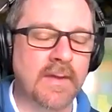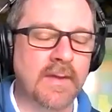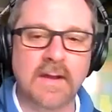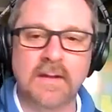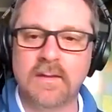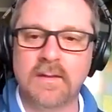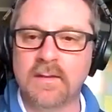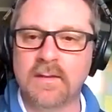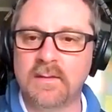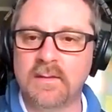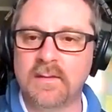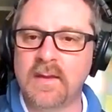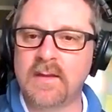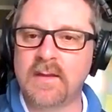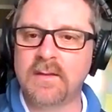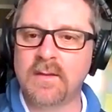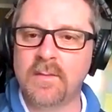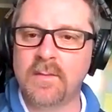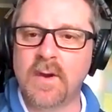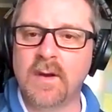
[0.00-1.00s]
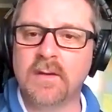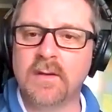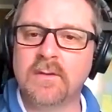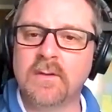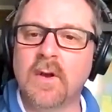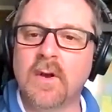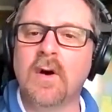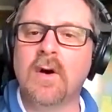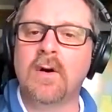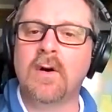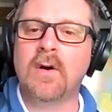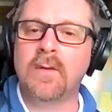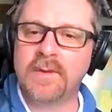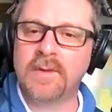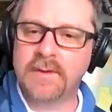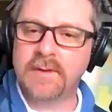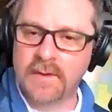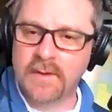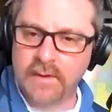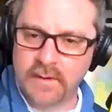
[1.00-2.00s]
that's that's amongst all
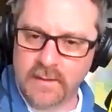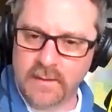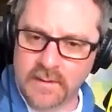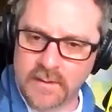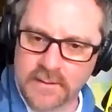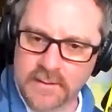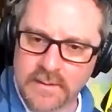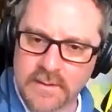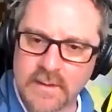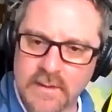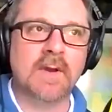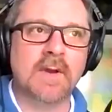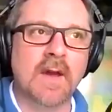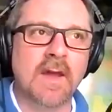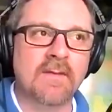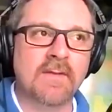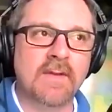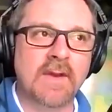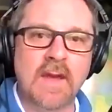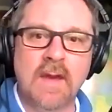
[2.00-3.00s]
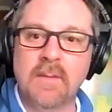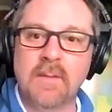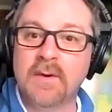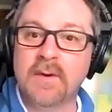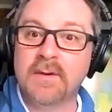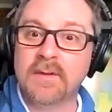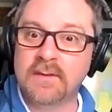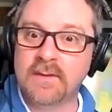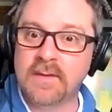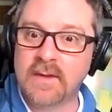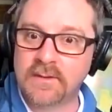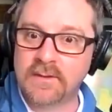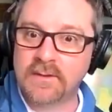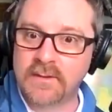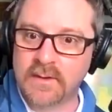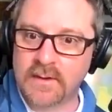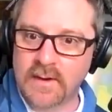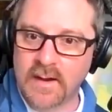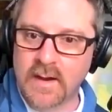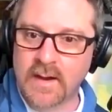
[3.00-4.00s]
materials, kind of an
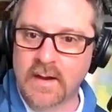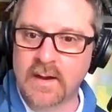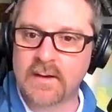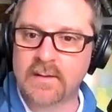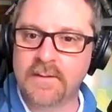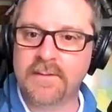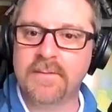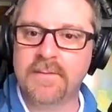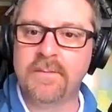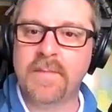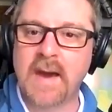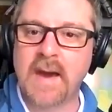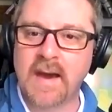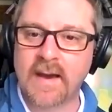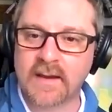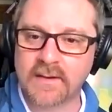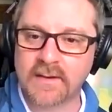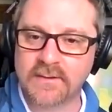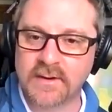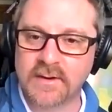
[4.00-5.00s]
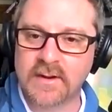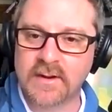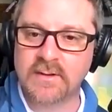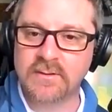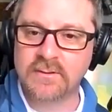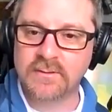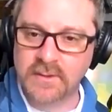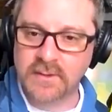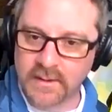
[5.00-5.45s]
amortization of packaging in